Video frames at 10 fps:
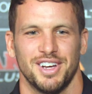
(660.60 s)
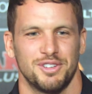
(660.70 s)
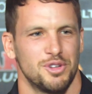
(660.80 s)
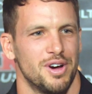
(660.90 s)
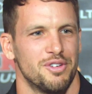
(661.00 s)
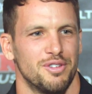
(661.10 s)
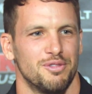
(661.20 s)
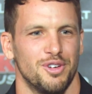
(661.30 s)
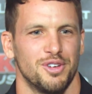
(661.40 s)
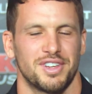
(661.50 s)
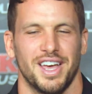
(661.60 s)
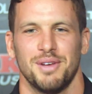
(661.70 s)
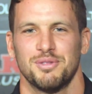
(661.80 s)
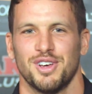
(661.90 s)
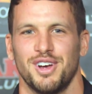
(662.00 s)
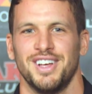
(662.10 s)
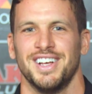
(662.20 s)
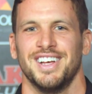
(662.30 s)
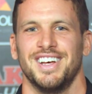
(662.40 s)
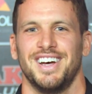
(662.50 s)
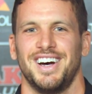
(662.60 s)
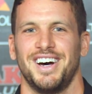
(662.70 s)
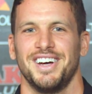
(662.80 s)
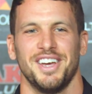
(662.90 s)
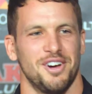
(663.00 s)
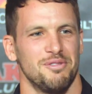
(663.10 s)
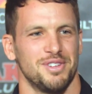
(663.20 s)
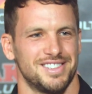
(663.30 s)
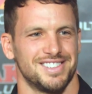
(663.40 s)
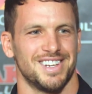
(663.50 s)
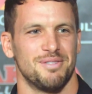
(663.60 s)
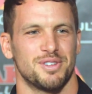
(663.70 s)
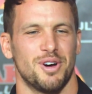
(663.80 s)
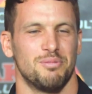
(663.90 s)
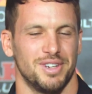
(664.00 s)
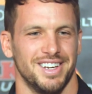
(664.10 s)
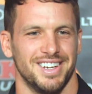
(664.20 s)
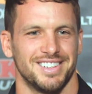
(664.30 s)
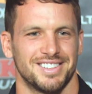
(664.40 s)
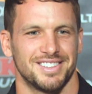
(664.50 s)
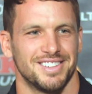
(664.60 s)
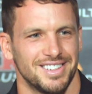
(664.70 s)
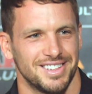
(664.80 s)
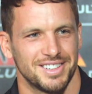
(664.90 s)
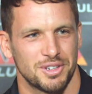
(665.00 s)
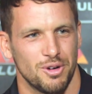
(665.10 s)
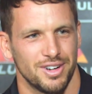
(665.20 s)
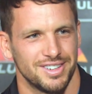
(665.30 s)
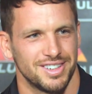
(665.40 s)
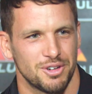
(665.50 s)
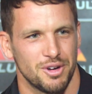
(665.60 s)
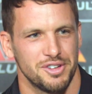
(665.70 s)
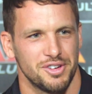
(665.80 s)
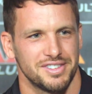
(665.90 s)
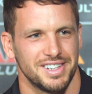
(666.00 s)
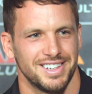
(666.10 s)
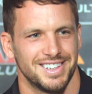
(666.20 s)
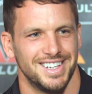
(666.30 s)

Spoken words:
a 201st game. So, hopefully it's the same result, but, yeah, it's quite interesting.